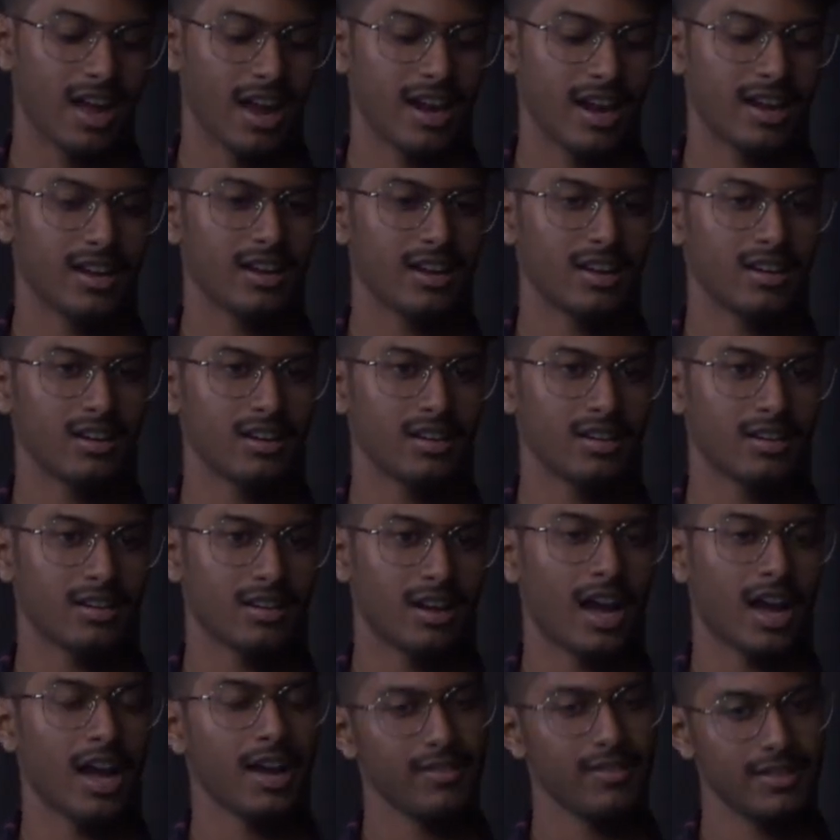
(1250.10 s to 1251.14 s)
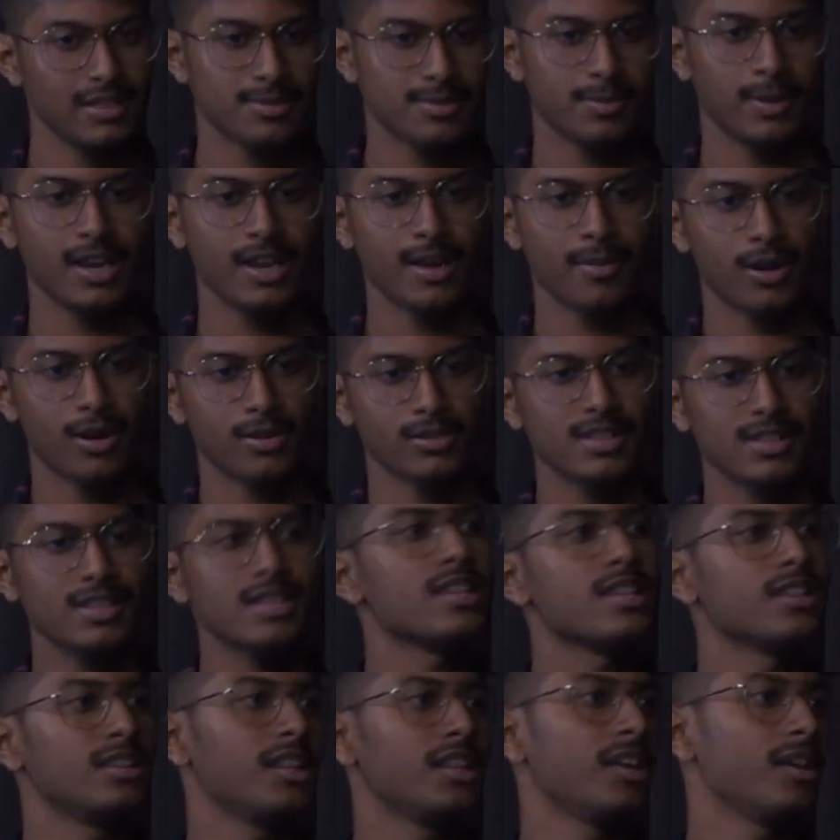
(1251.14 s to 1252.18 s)
And I will speak about this
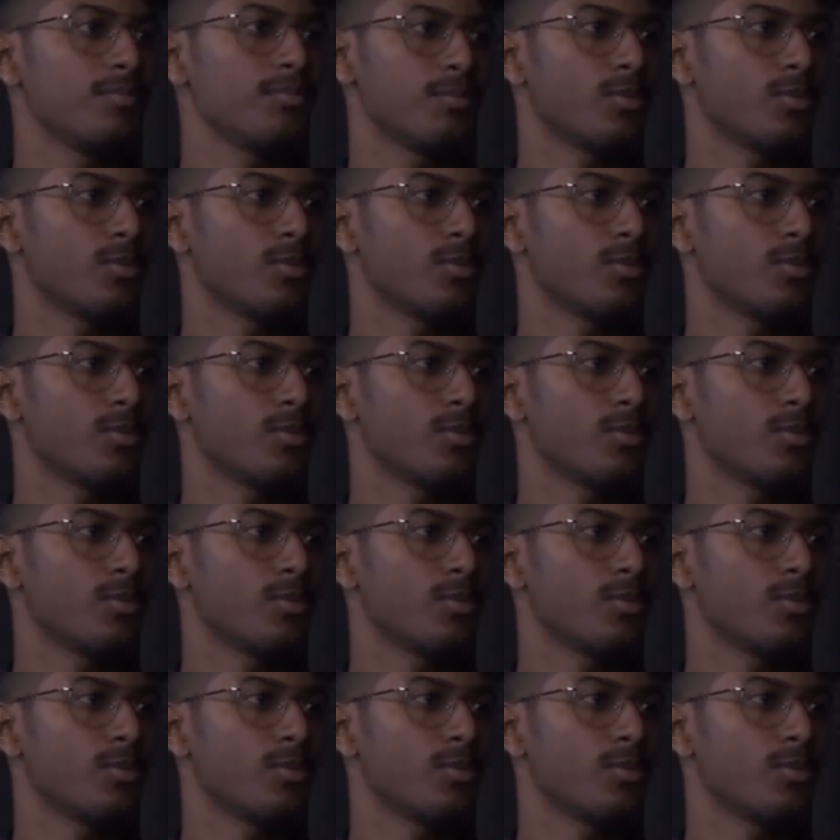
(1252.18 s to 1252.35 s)
Hindi